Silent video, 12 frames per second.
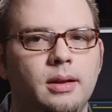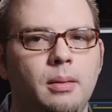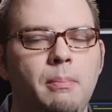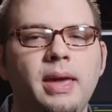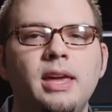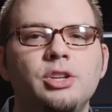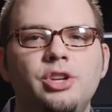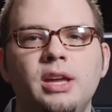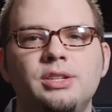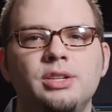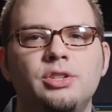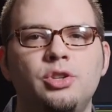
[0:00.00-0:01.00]
Making
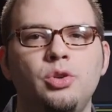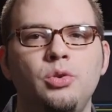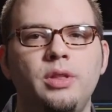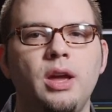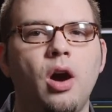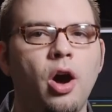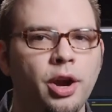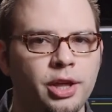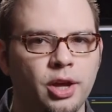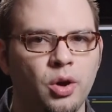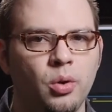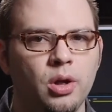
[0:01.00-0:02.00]
changes to the
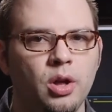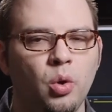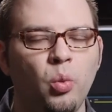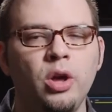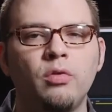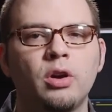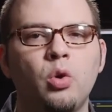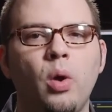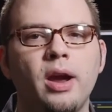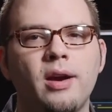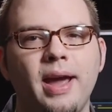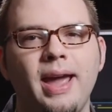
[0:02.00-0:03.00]
audio will
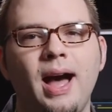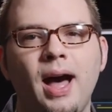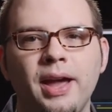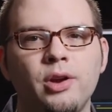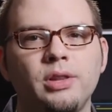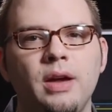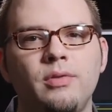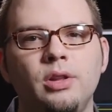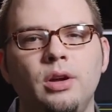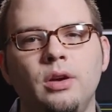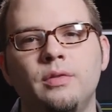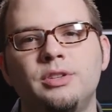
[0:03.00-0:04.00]
require a higher level
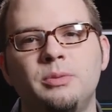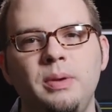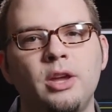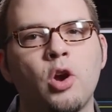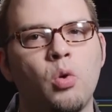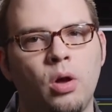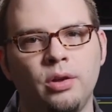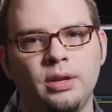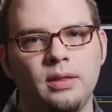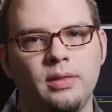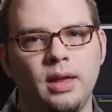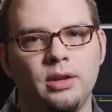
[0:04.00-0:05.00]
of speaker
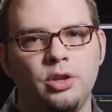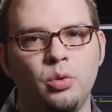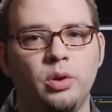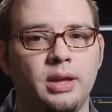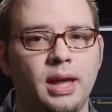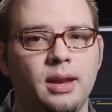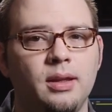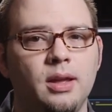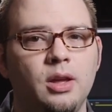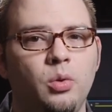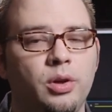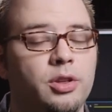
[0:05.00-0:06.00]
quality than you will get
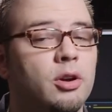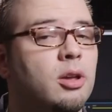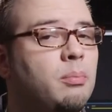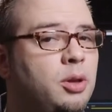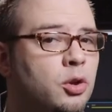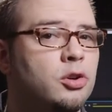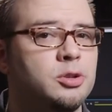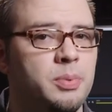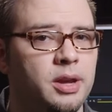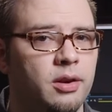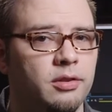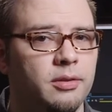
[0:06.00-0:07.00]
with your computer
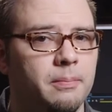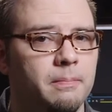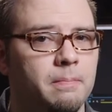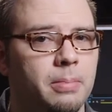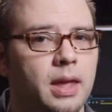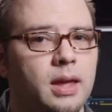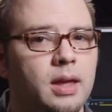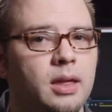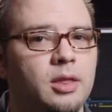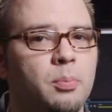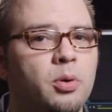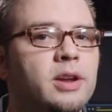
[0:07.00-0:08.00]
speakers.
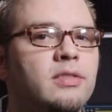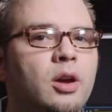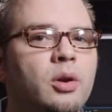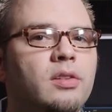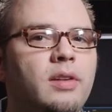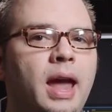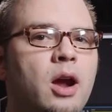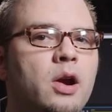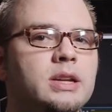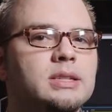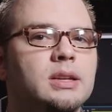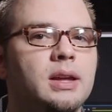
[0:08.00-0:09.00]
The PreSonus
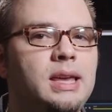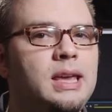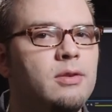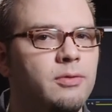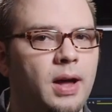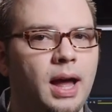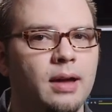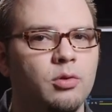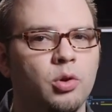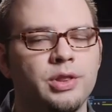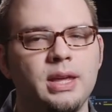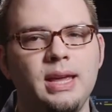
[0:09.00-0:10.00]
Aris E5
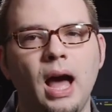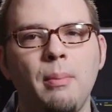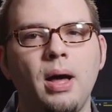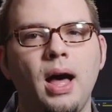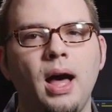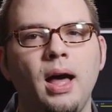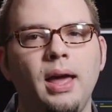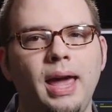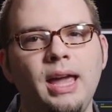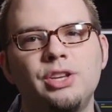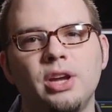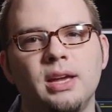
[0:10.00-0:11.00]
or the Yamaha
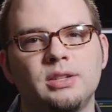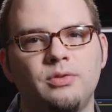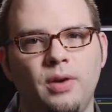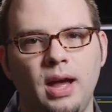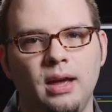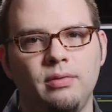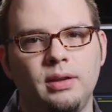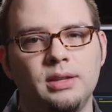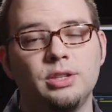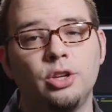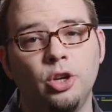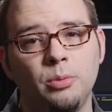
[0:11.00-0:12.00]
HS5 is
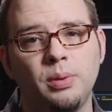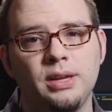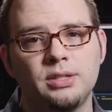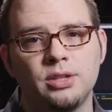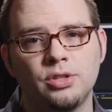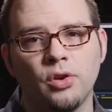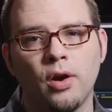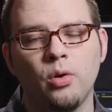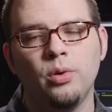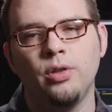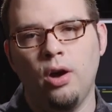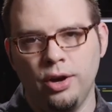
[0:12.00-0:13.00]
a good place to start
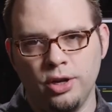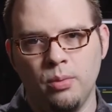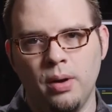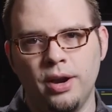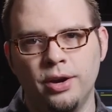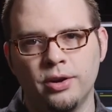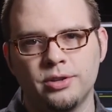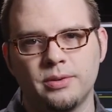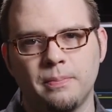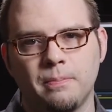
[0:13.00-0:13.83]
with audio monitors.